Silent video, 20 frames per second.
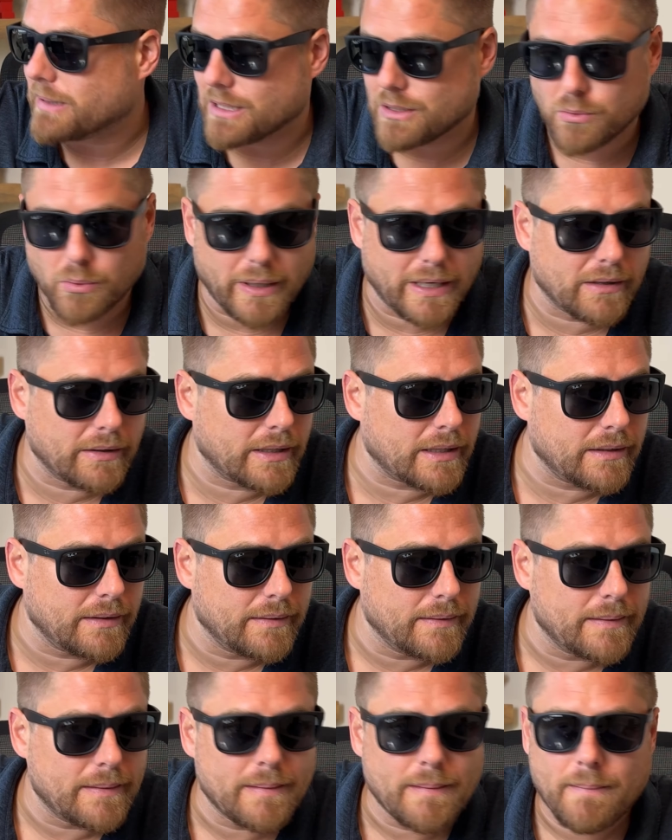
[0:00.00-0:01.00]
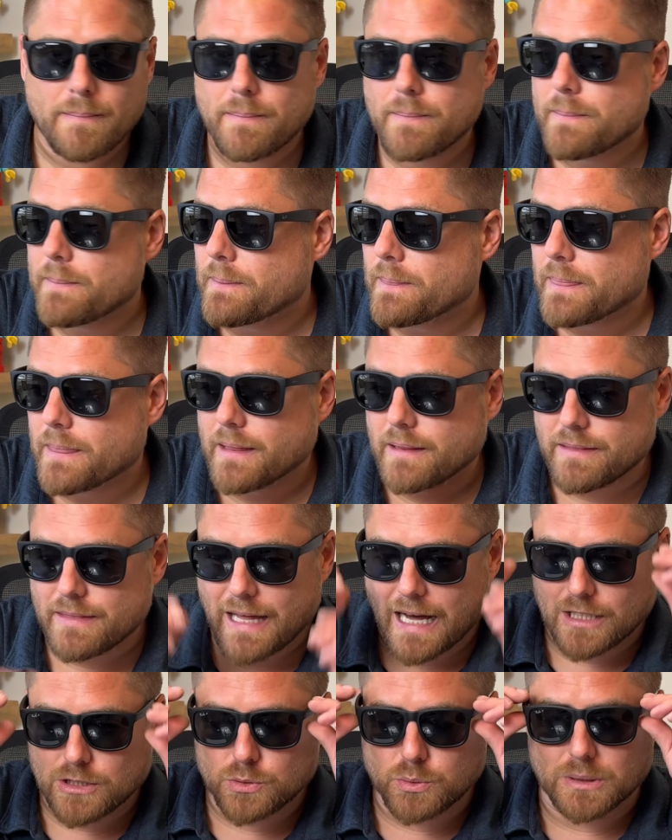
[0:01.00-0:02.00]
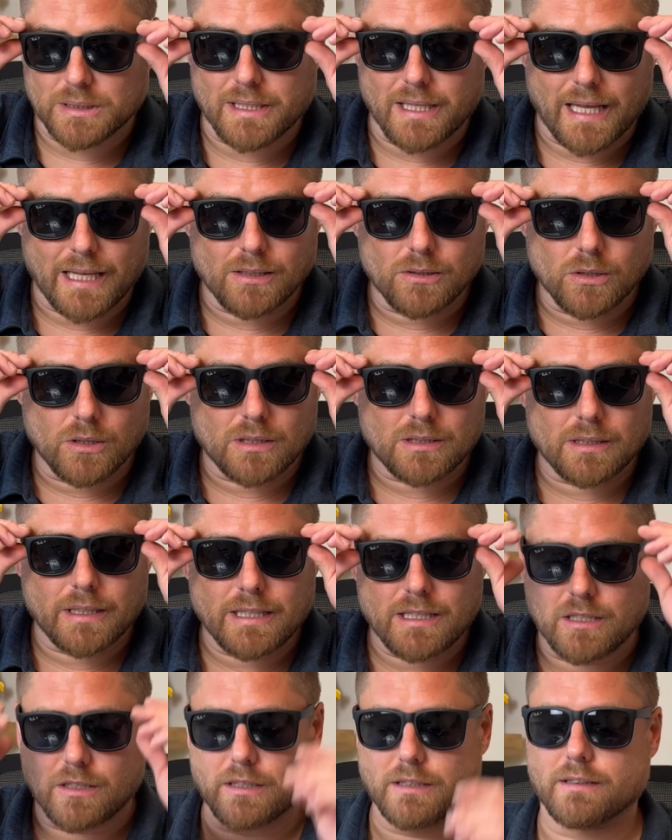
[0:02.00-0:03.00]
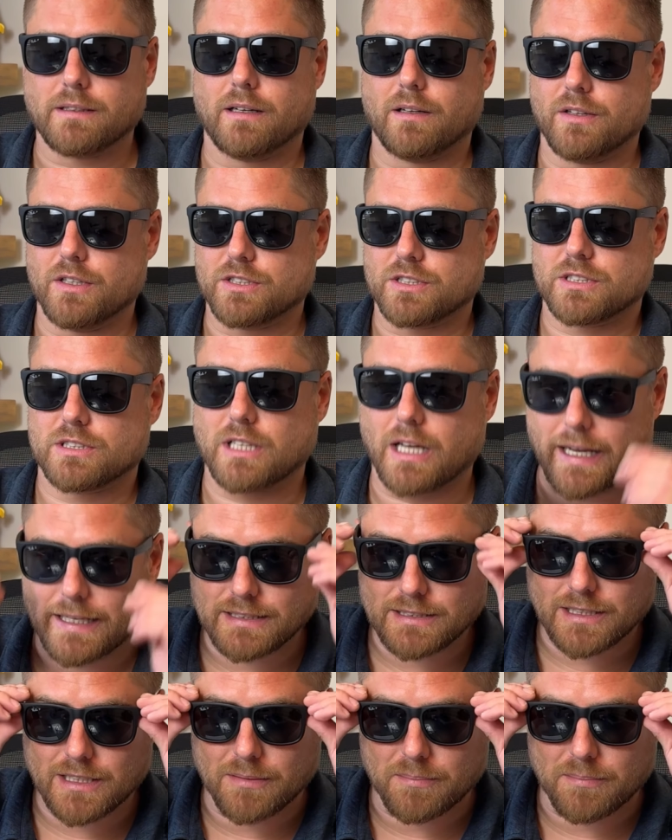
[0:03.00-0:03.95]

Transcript: been wearing. Wow. That's what they look like. You can tell the size